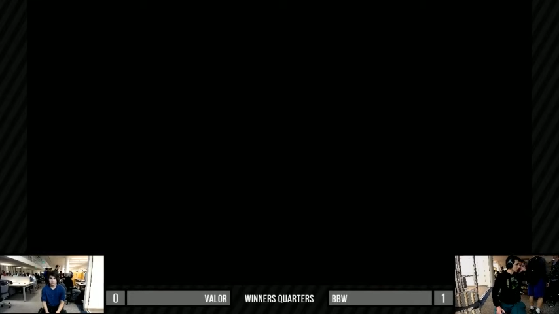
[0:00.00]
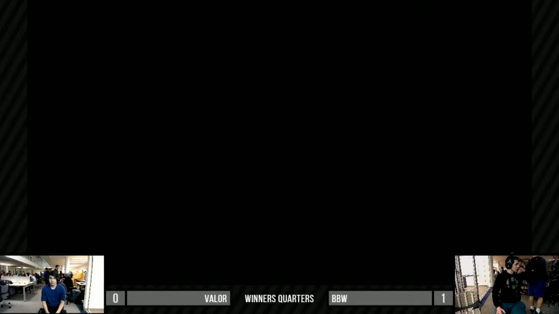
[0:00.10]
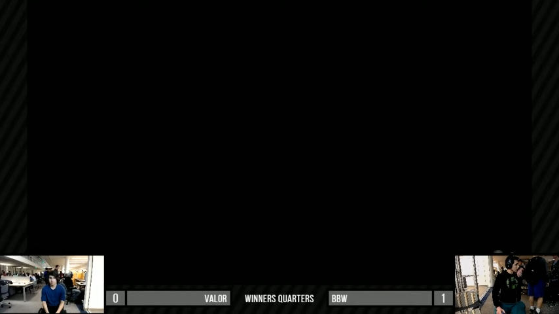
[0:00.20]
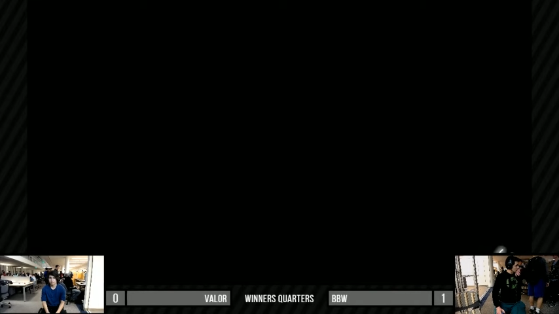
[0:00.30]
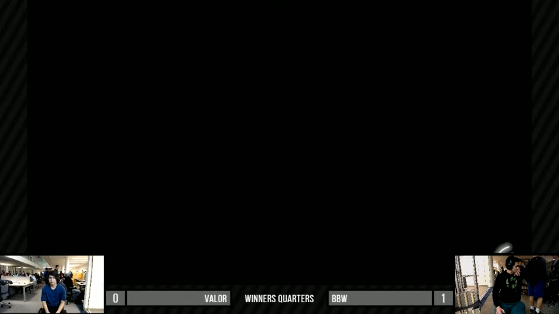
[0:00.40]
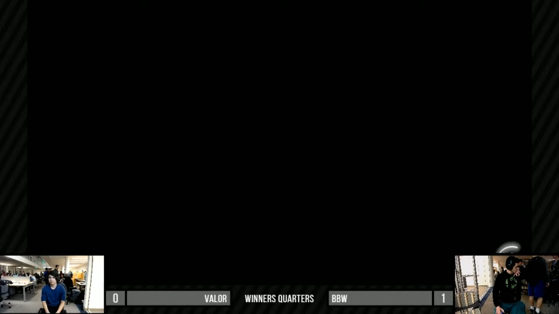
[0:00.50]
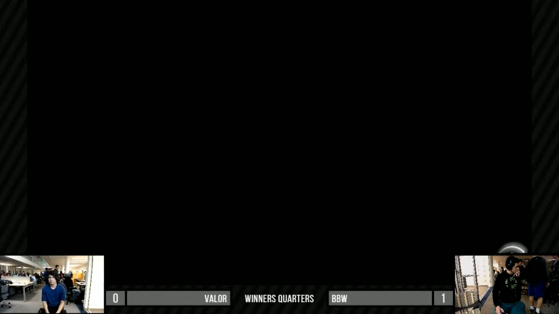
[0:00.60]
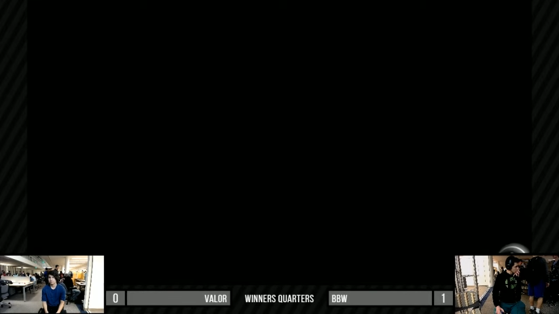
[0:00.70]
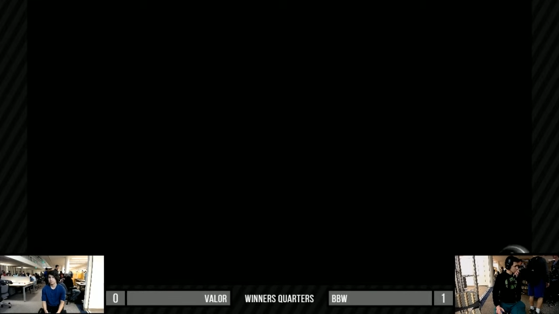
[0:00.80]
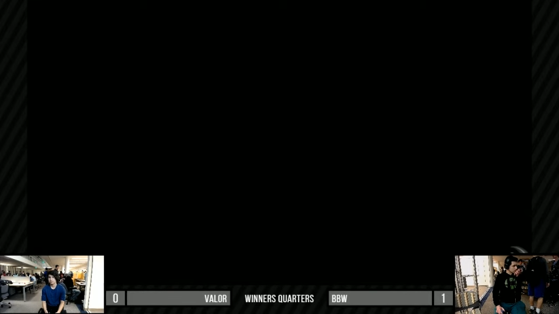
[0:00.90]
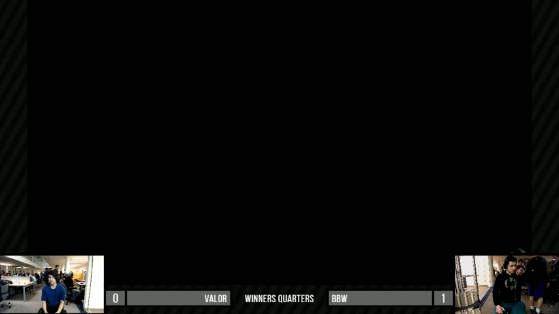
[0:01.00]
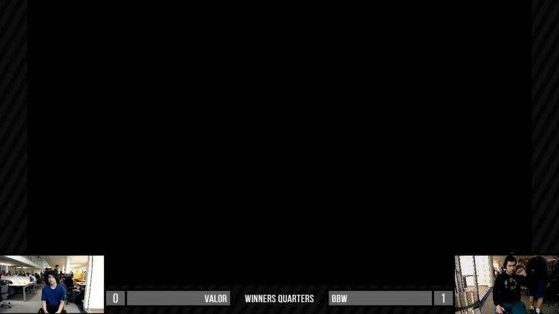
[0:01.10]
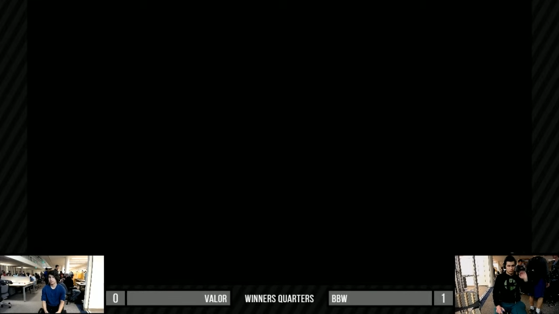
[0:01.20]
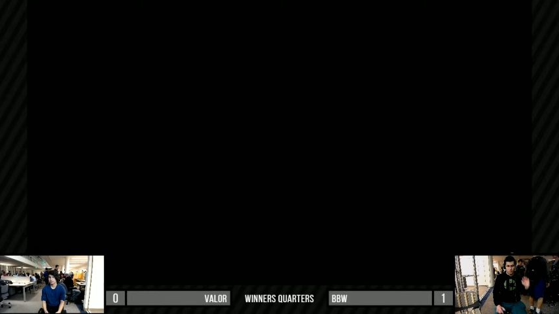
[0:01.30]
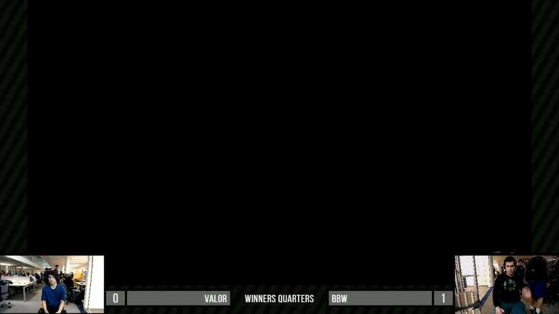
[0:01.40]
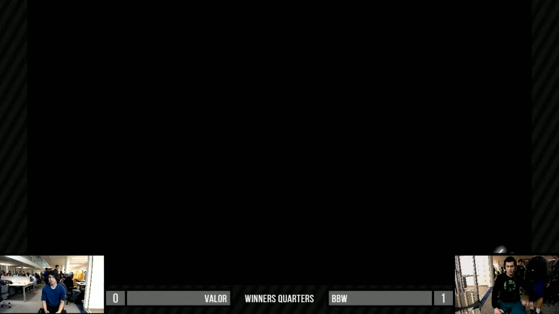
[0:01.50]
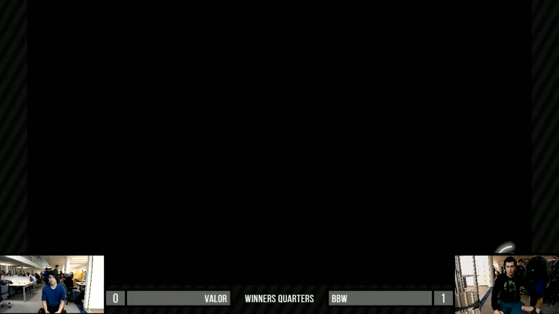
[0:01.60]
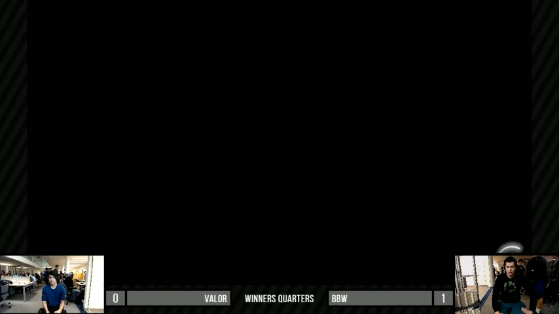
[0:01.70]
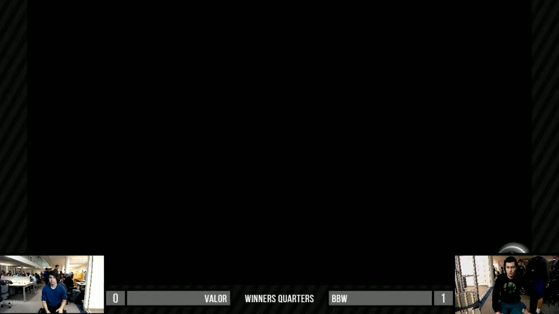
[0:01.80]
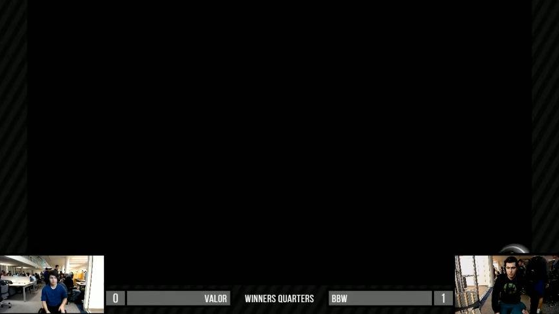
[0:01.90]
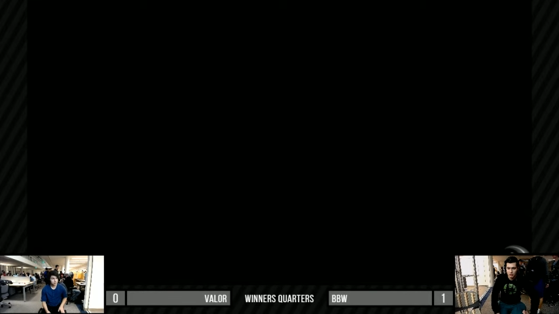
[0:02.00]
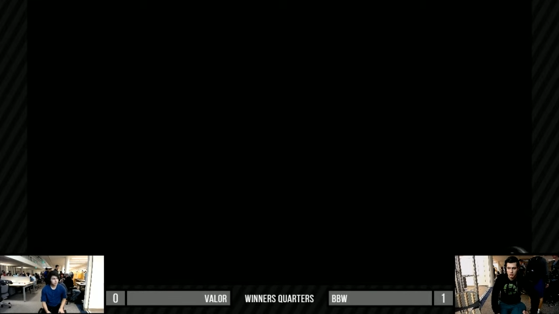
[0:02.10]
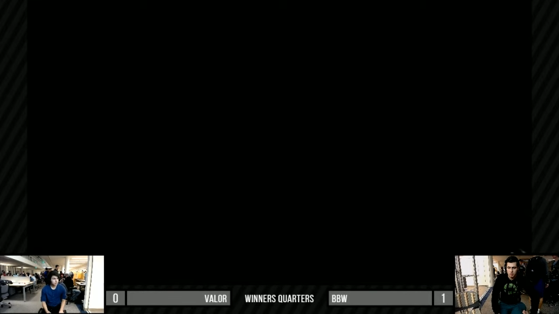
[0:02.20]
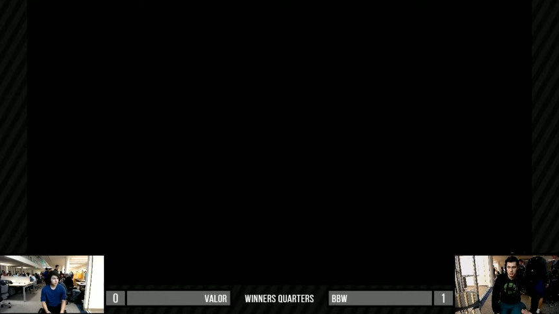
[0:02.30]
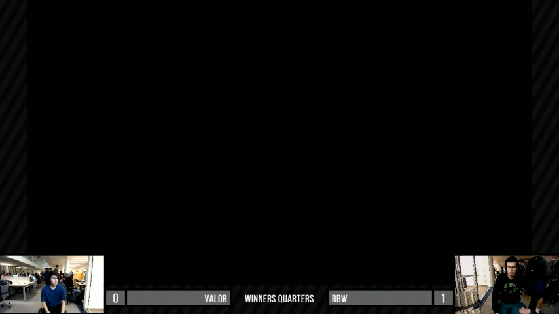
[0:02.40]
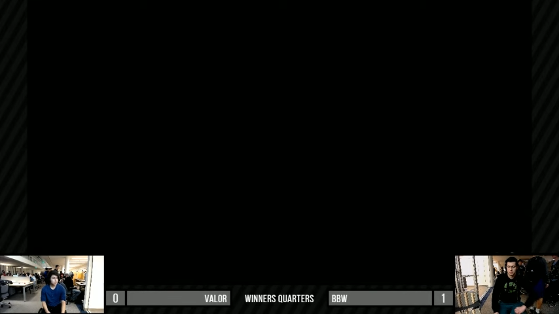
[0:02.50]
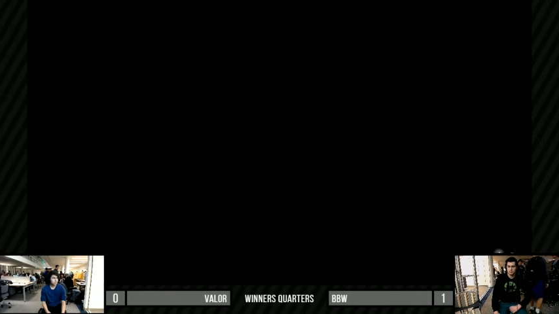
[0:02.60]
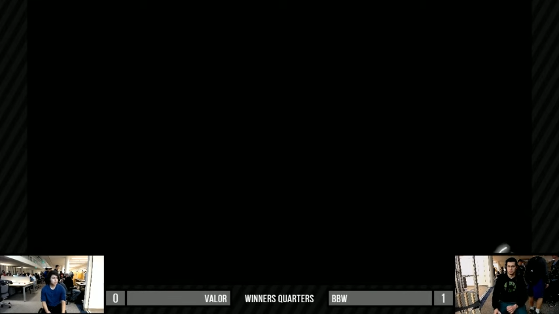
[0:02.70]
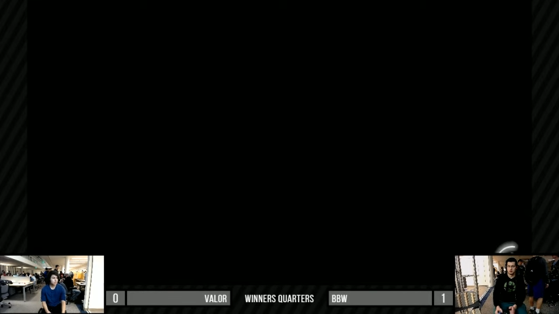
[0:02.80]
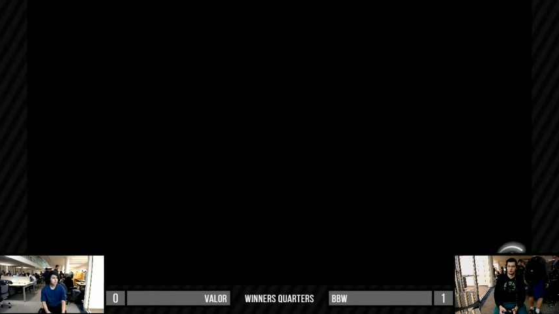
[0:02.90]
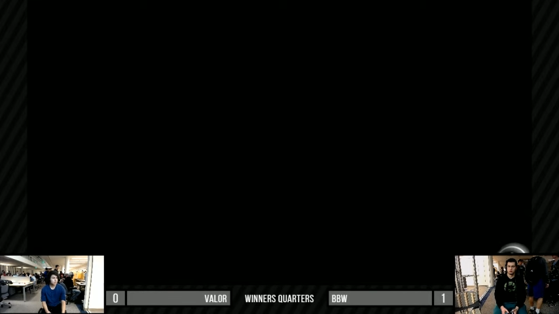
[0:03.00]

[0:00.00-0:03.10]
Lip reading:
No face is visible, so there are no lips to read.